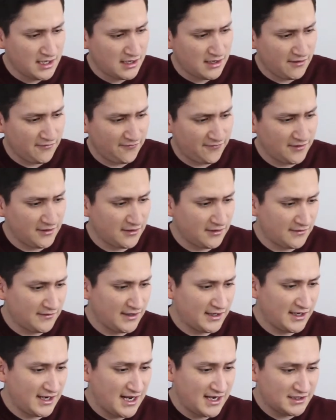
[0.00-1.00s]
I figured
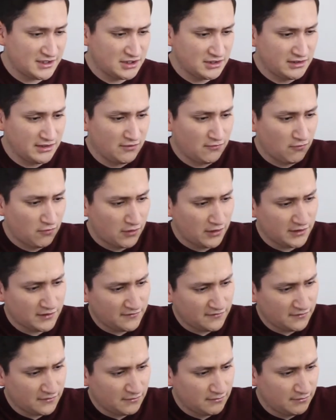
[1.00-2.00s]
that actually
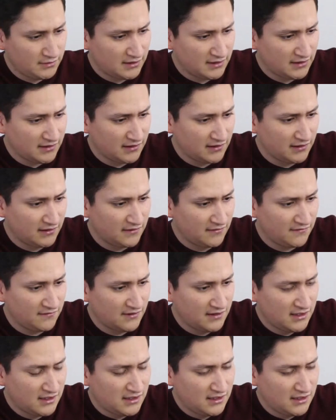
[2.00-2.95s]
works because